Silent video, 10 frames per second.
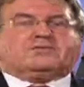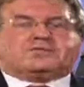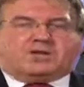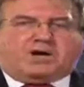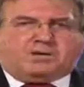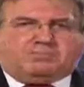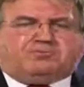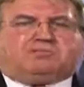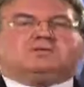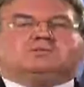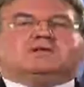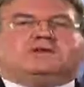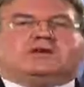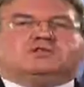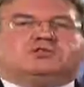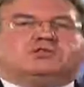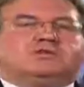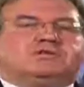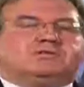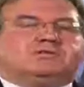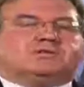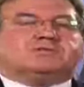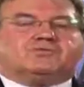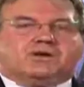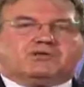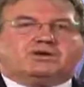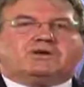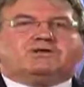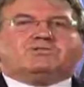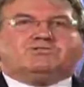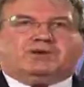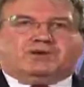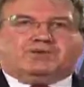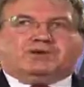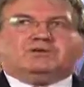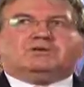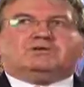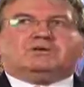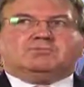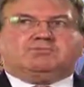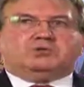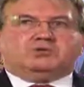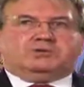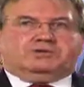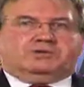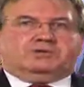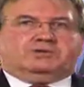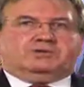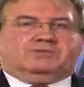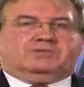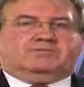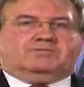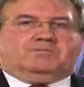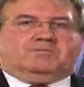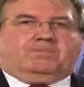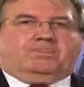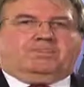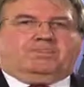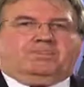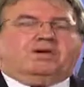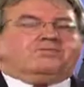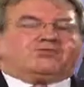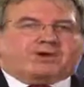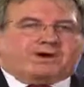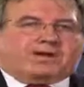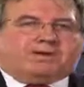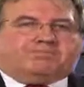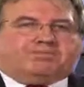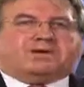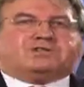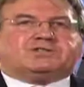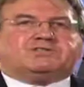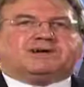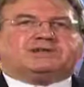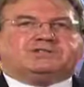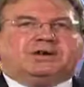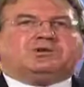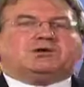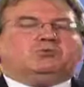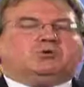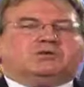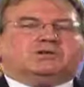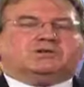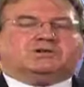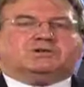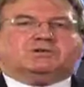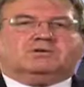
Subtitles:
The type of publication is very, very important. For any piece of academic work,